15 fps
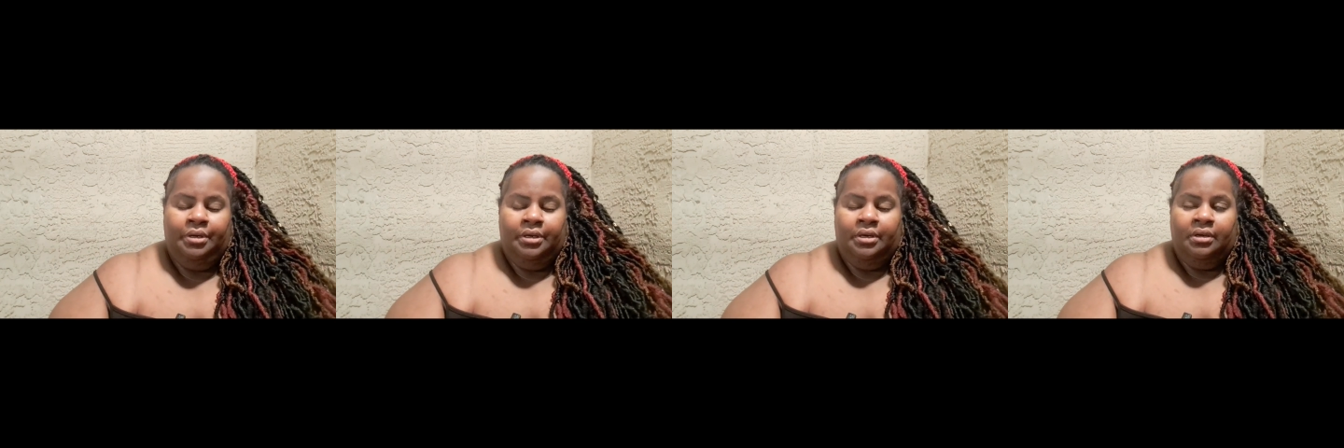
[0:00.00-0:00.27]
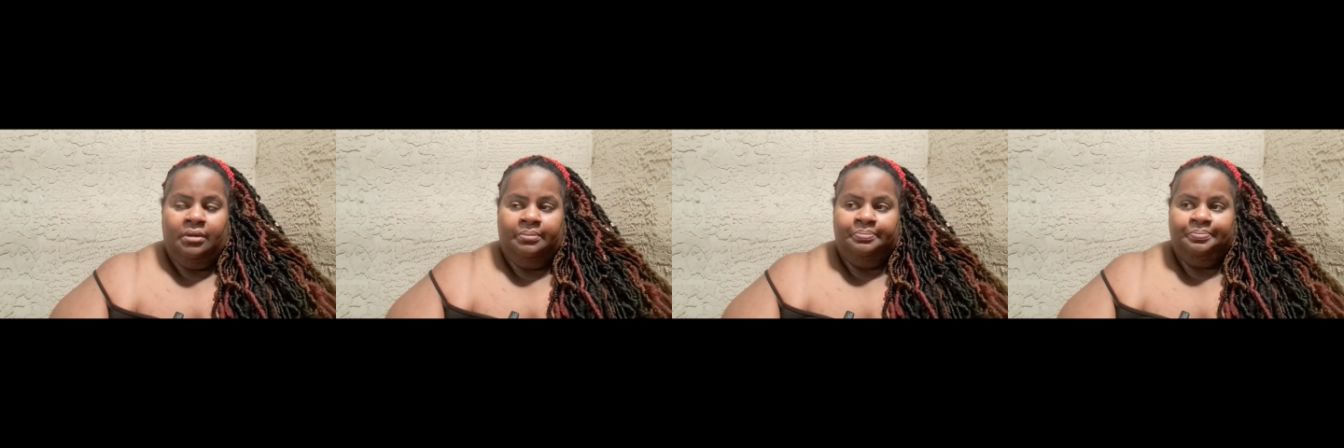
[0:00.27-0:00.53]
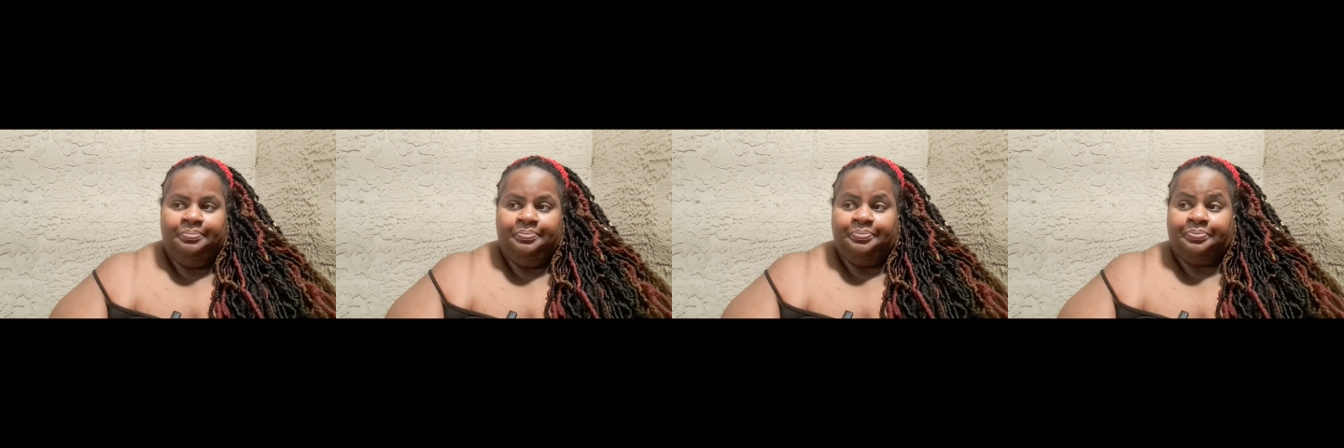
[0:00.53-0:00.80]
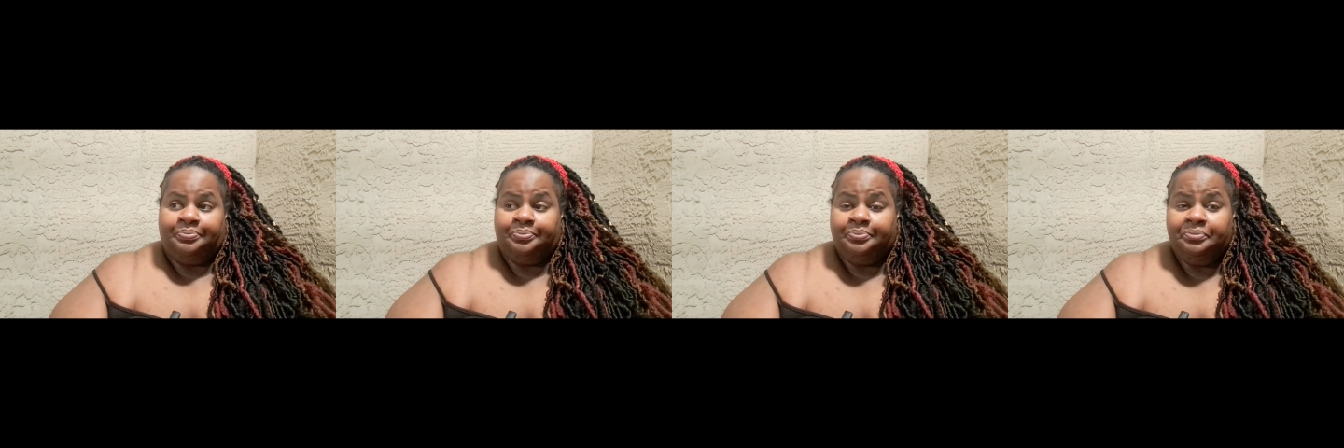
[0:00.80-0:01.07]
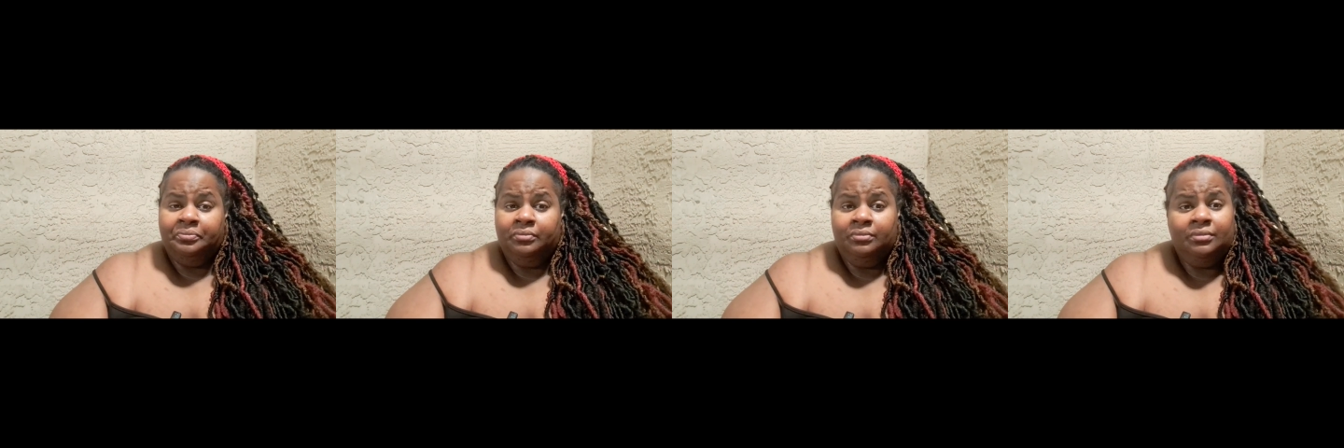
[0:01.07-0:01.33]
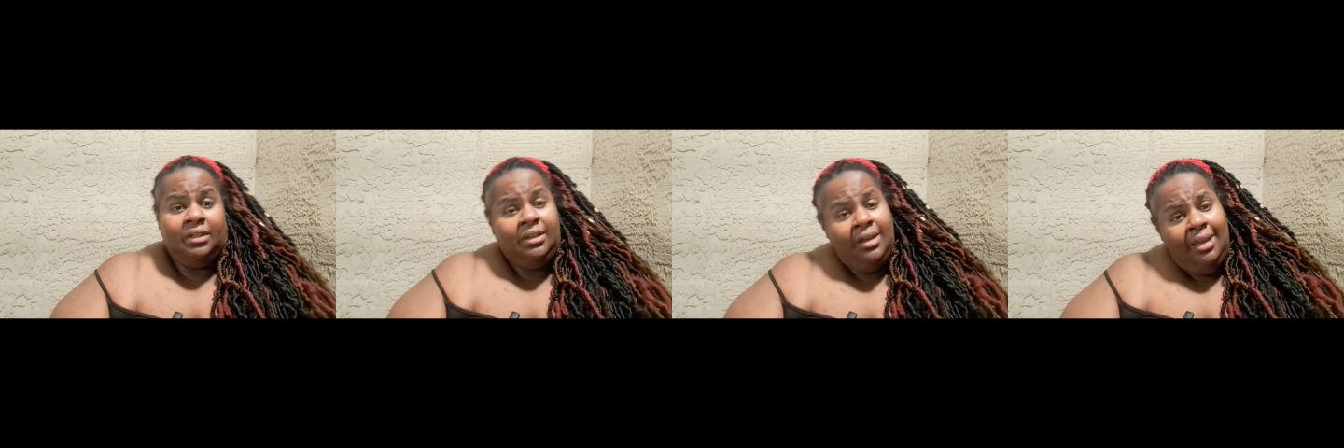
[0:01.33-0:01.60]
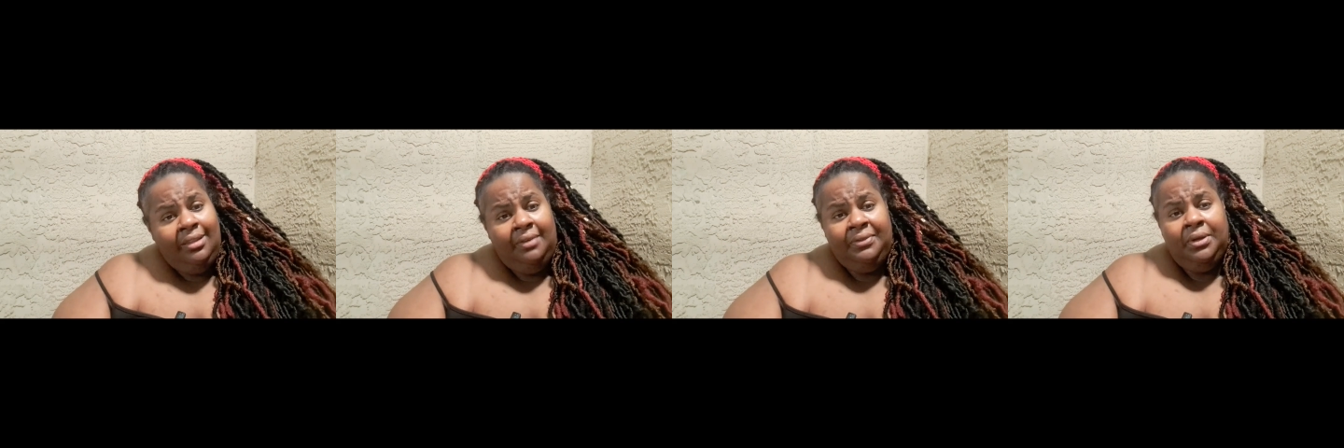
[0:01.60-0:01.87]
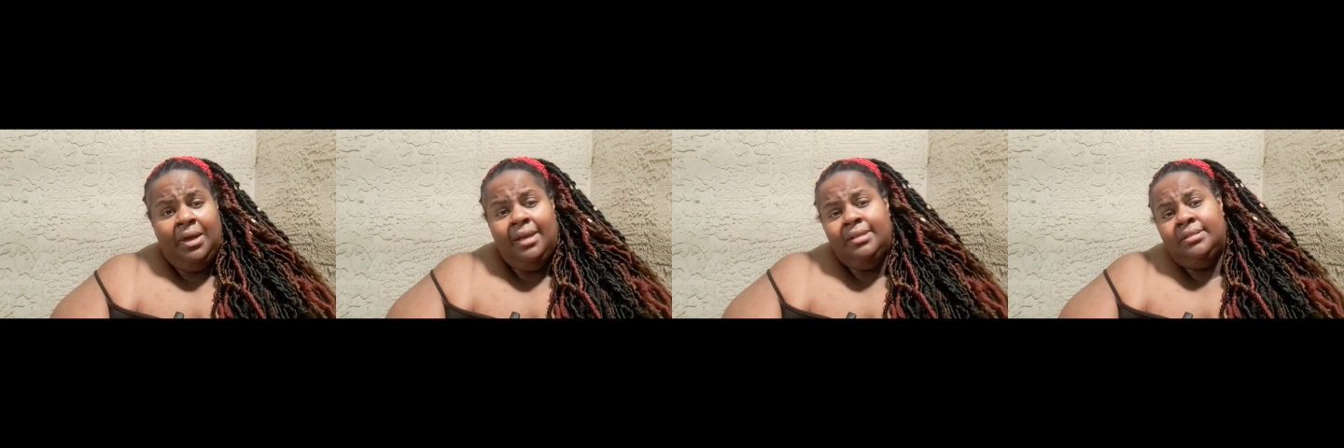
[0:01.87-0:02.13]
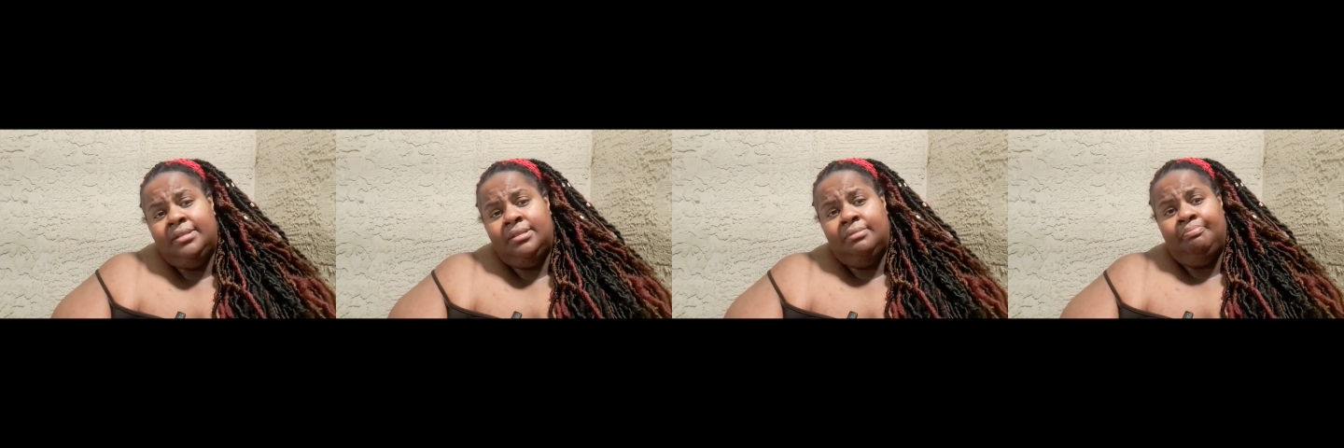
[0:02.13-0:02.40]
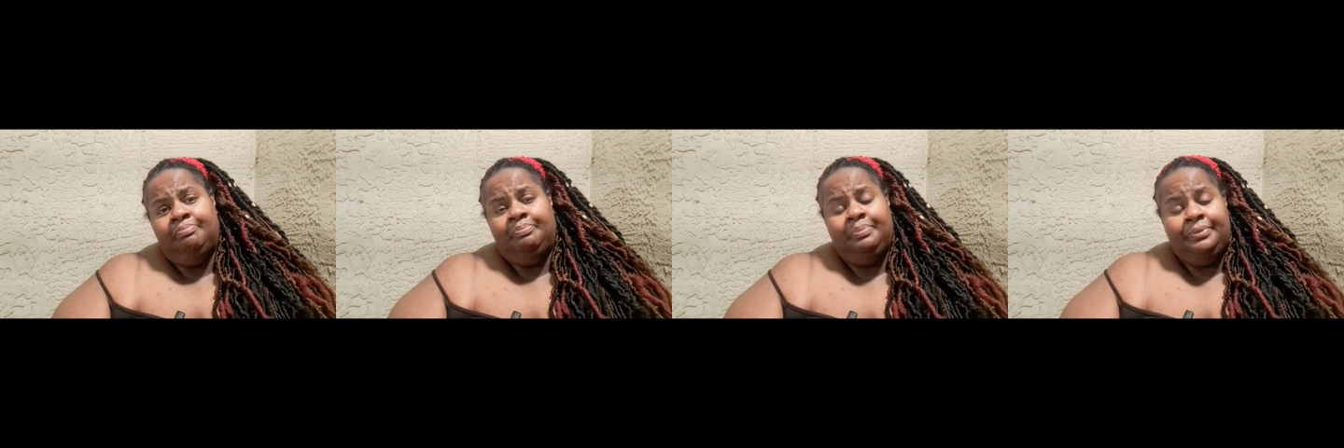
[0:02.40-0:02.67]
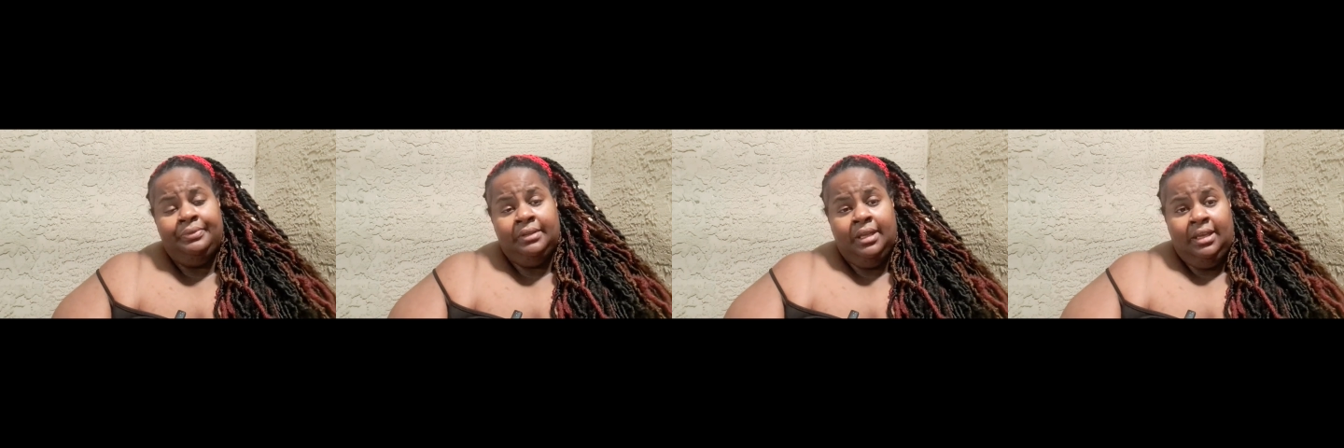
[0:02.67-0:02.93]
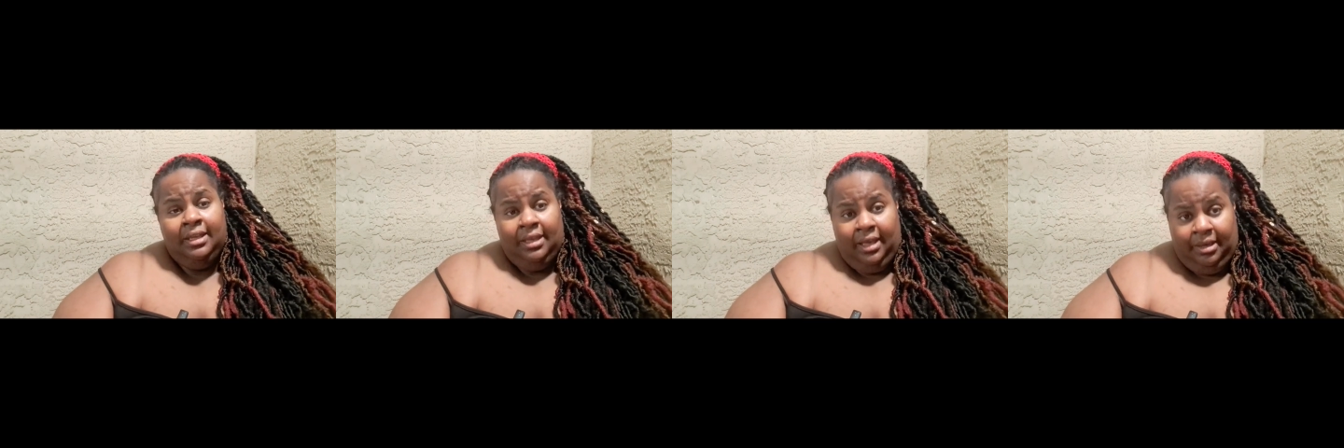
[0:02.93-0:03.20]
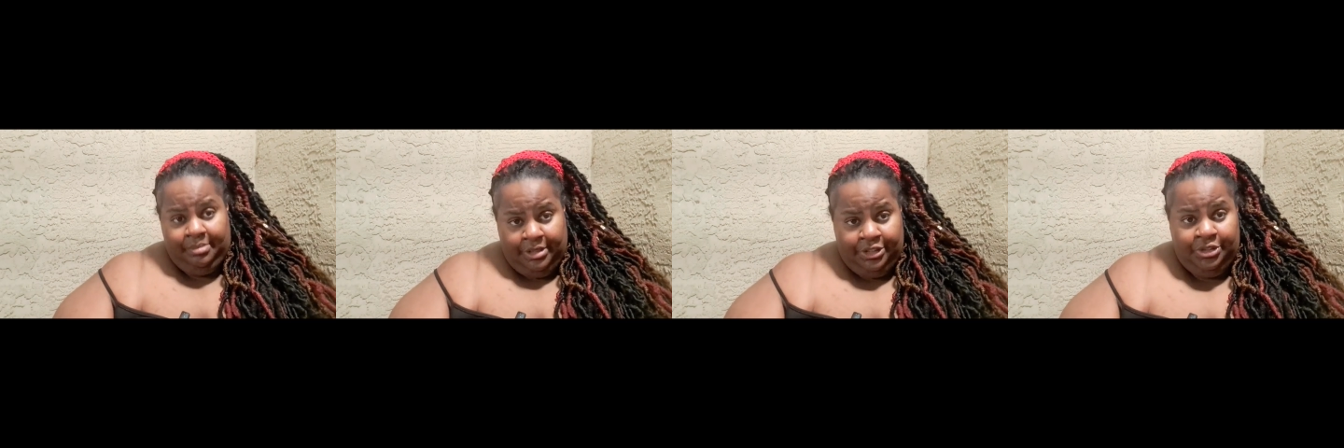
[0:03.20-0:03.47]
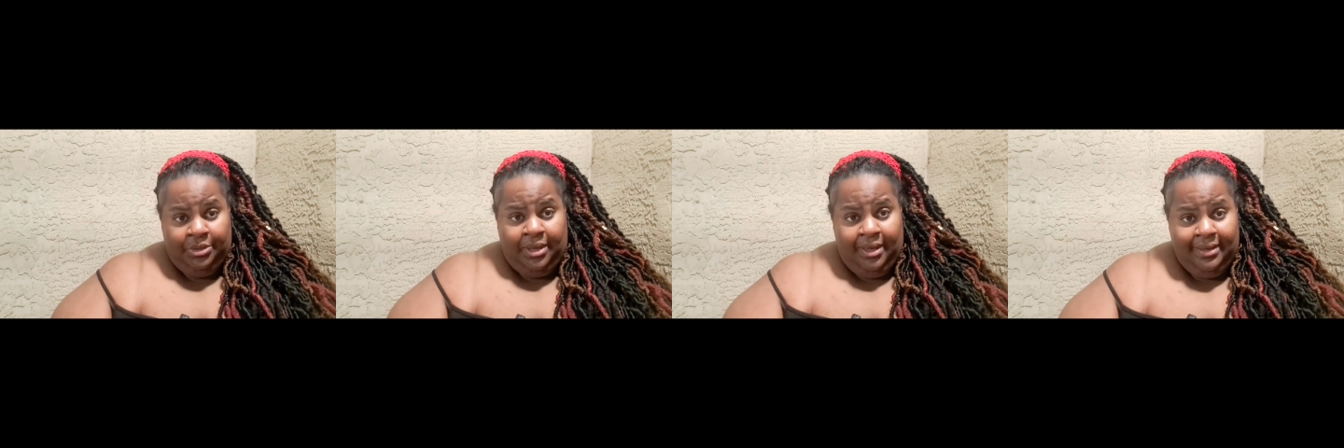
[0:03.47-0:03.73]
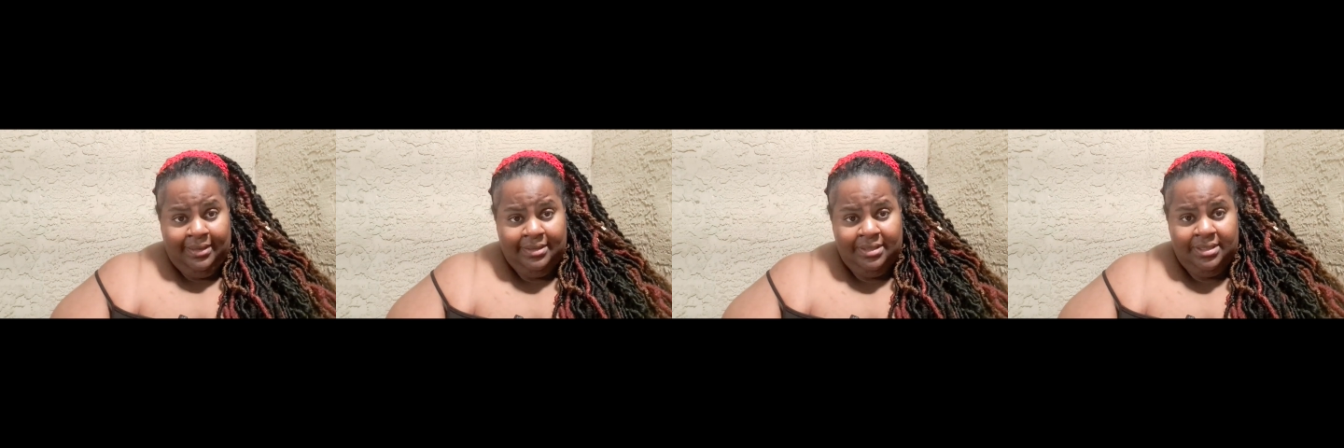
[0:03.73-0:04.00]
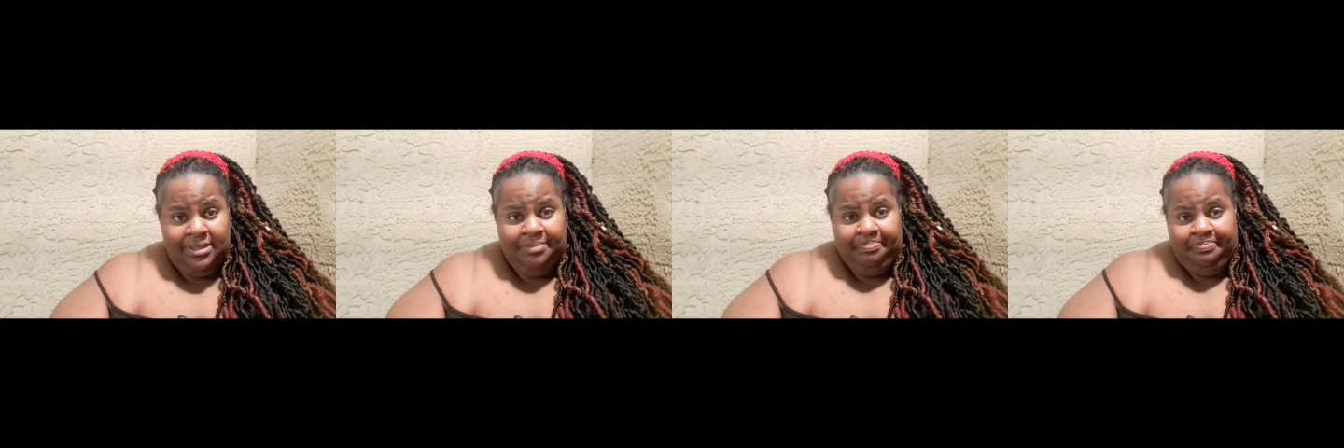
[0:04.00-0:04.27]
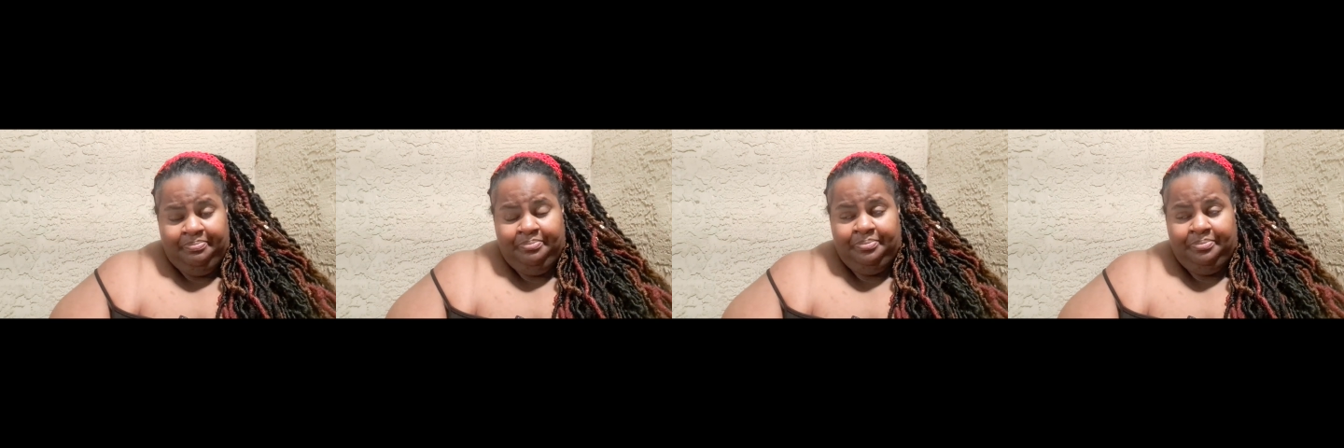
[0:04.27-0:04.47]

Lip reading: But I love you guys. I miss you guys.